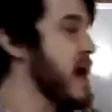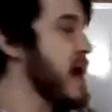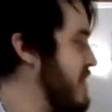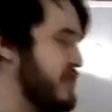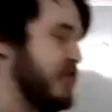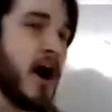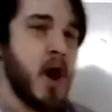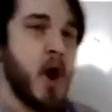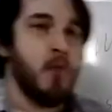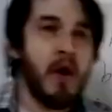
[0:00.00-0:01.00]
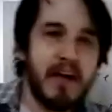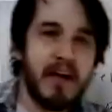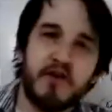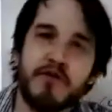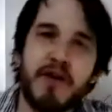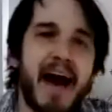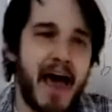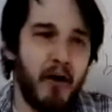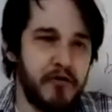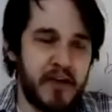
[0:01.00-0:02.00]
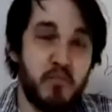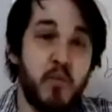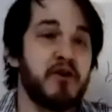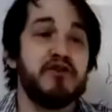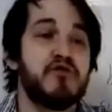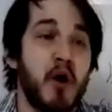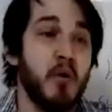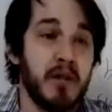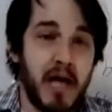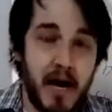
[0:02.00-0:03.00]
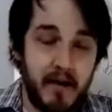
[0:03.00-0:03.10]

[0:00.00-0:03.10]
They thought, well, if you're not healthy, where do you go a